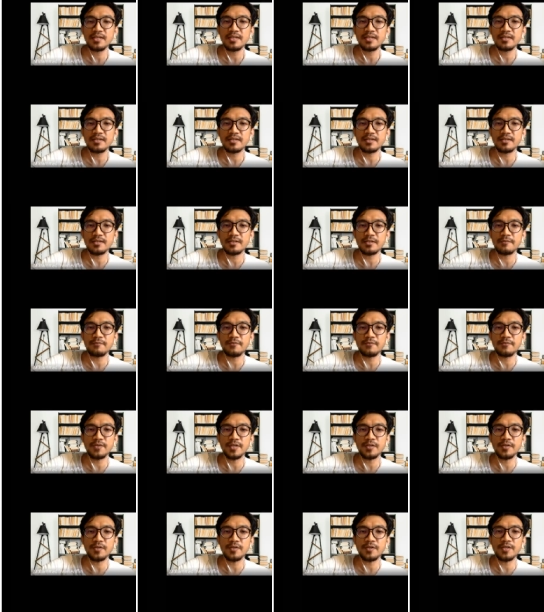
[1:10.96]
uh, if you
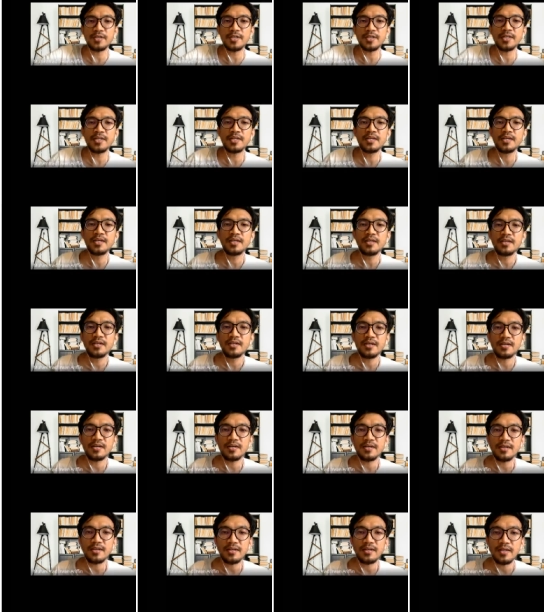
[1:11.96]
recall,
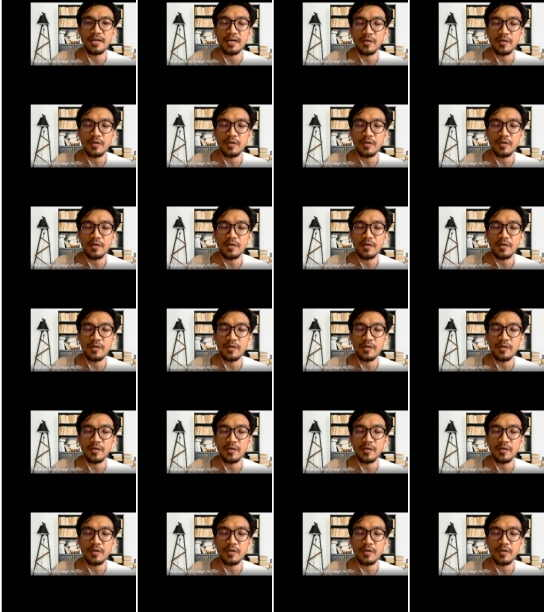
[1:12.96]
uh,